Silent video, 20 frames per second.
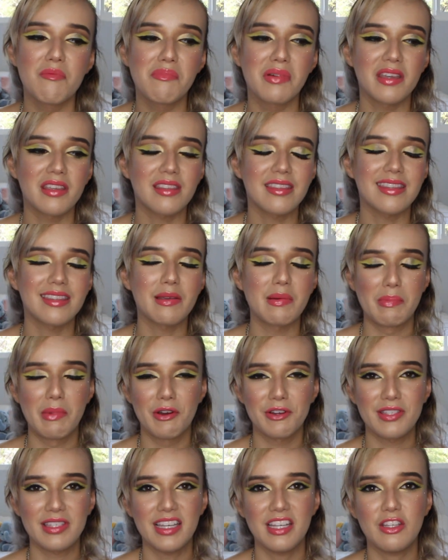but the
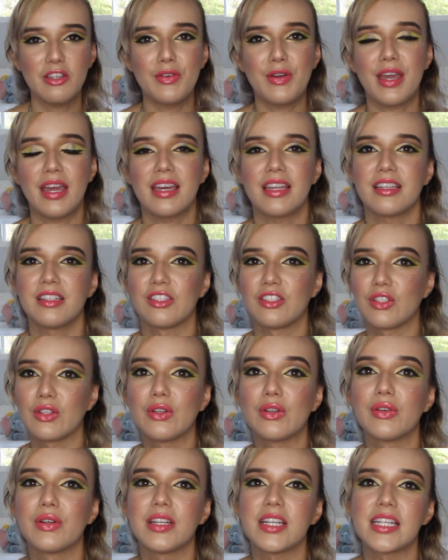most that you can
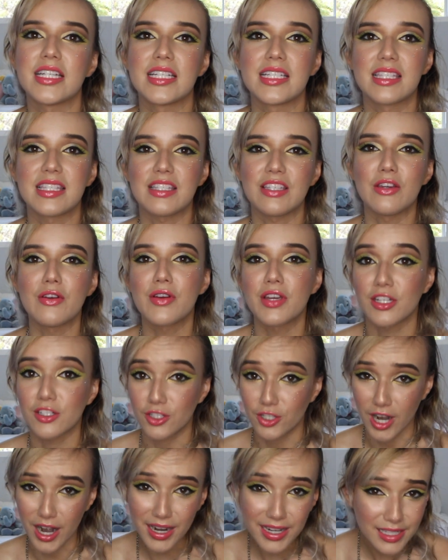do is you can
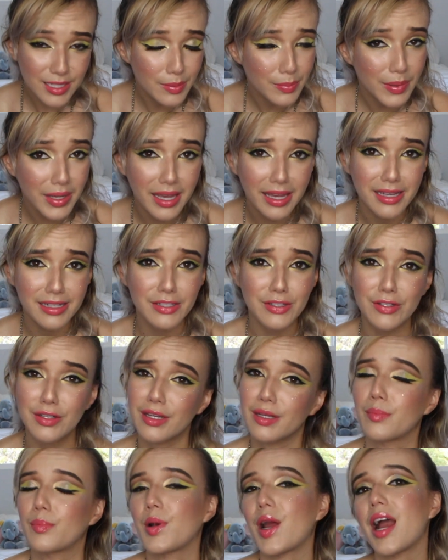try to be, and you
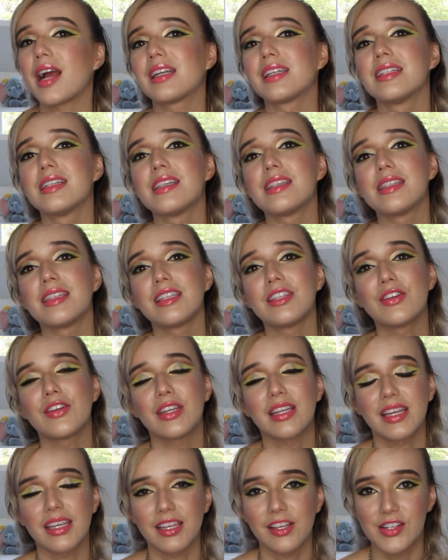can practice, and you
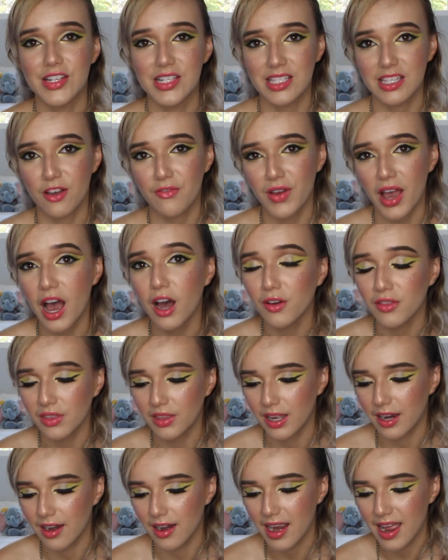can get yourself out
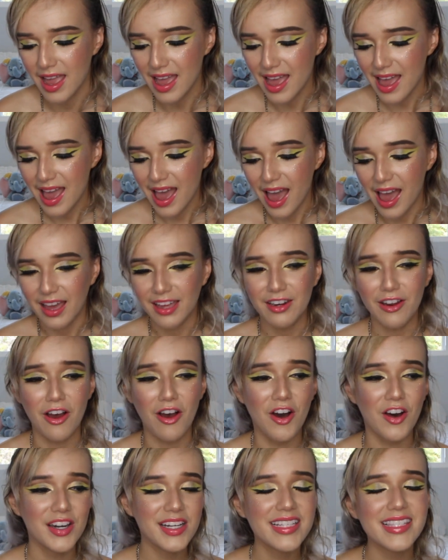there. And
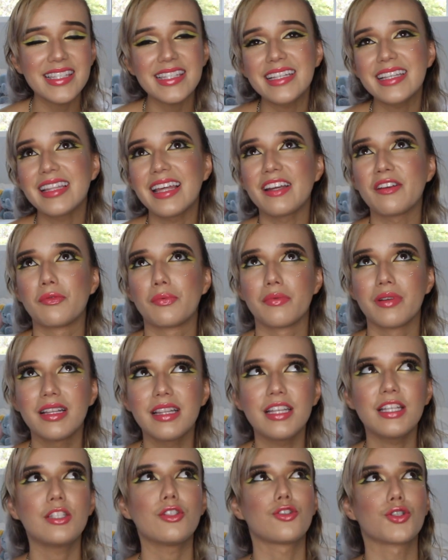honestly, like,
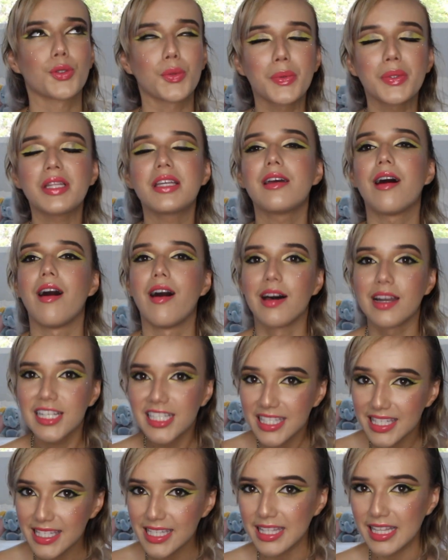really, truly,
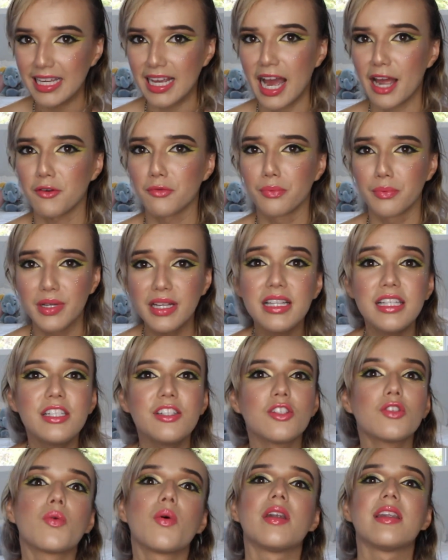honestly, like, I really
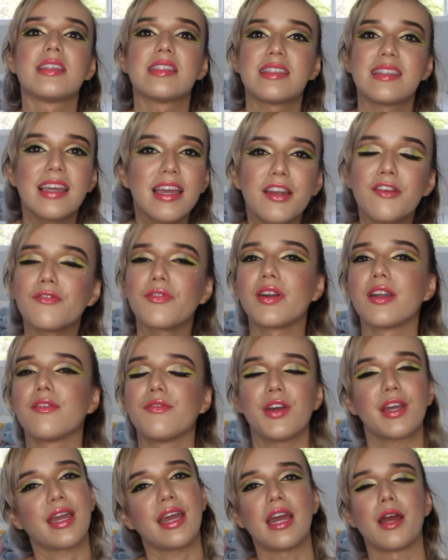just want to sit in front of
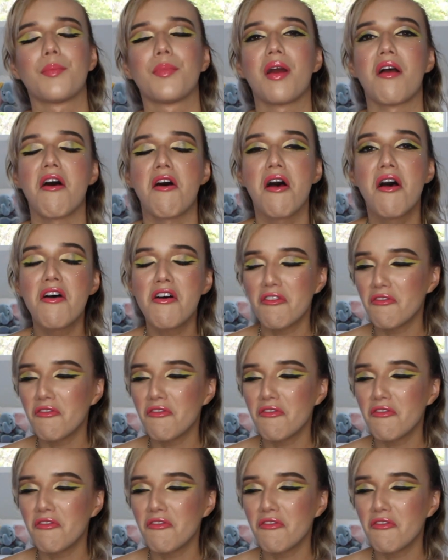the camera,